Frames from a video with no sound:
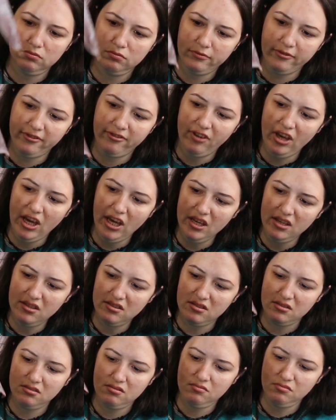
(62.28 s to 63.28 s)

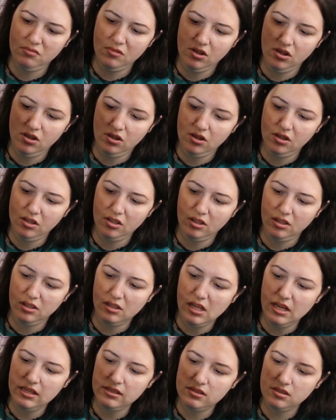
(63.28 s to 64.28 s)
vase
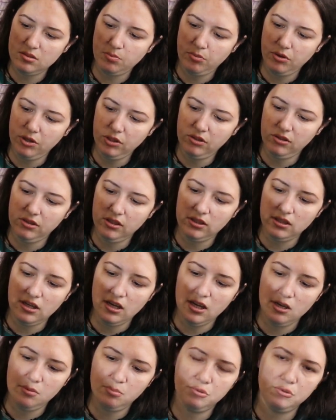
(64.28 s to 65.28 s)
glass pot that
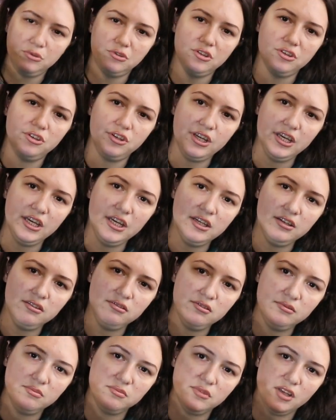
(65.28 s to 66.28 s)
I put her
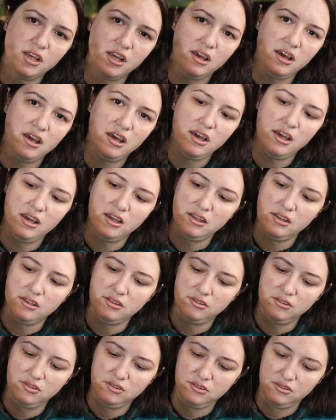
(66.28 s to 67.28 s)
in
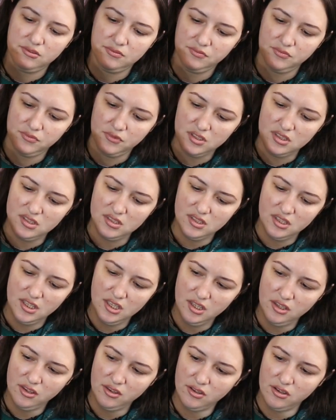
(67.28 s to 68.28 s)
and
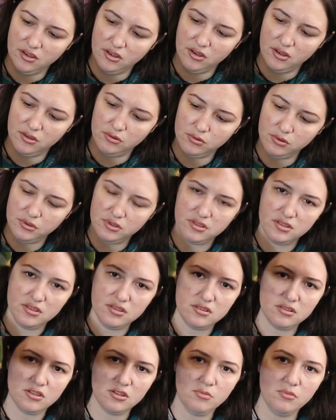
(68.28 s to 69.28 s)
see the root
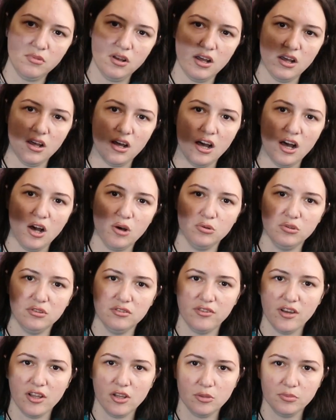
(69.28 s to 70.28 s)
system, how
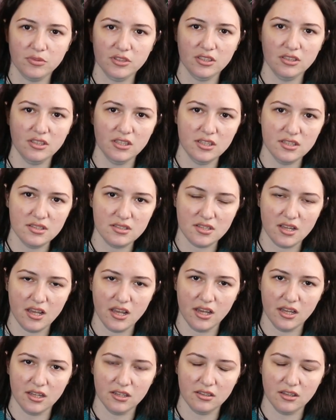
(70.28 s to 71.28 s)
developed it is
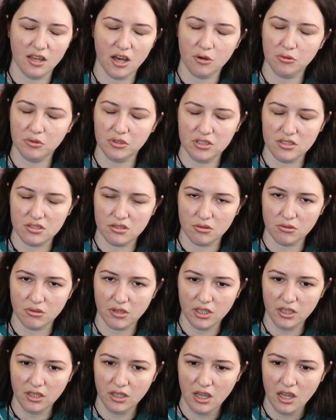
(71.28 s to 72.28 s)
and how it is
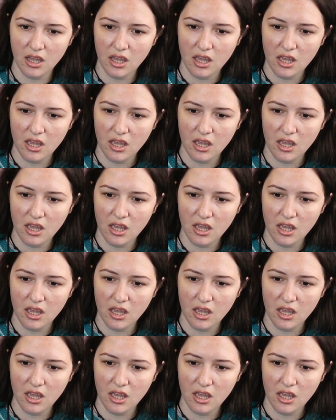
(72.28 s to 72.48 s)
looking.